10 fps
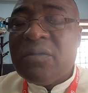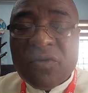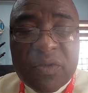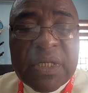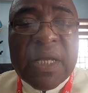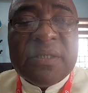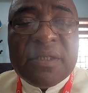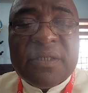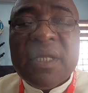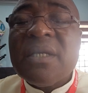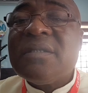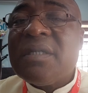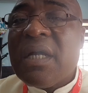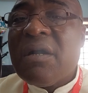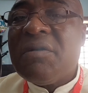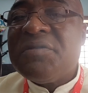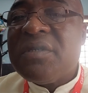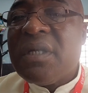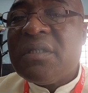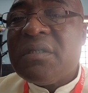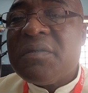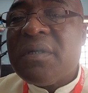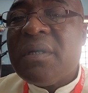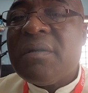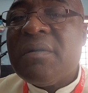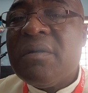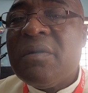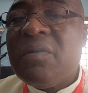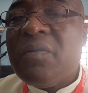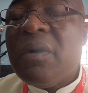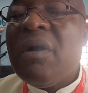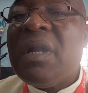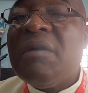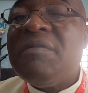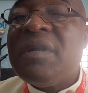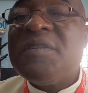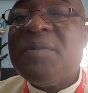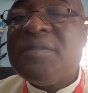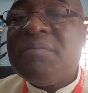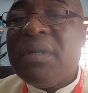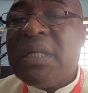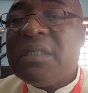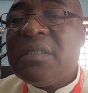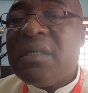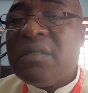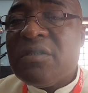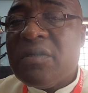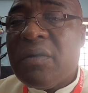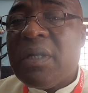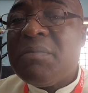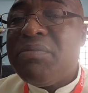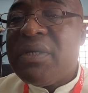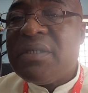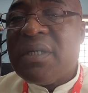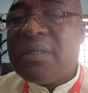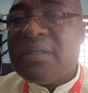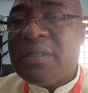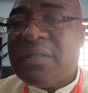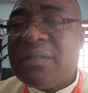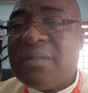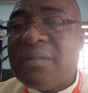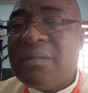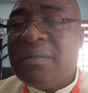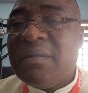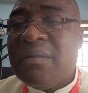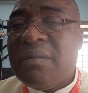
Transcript: So today, as it stands in our country, Nigeria, we all have a responsibility to ensure that peace exists,